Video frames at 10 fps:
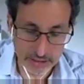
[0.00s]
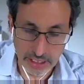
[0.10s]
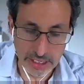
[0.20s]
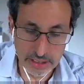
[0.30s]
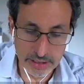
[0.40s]
I
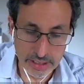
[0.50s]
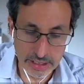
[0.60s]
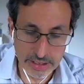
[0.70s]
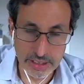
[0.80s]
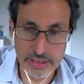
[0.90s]
agree. I
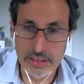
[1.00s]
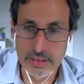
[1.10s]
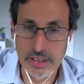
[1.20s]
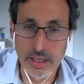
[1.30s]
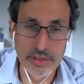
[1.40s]
think
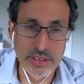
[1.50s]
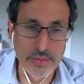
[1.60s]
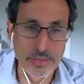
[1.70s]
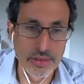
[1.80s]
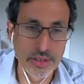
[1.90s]
I would say
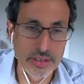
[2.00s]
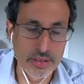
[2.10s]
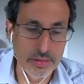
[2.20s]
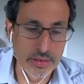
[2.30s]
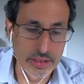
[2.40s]
more than a
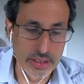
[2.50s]
quarter.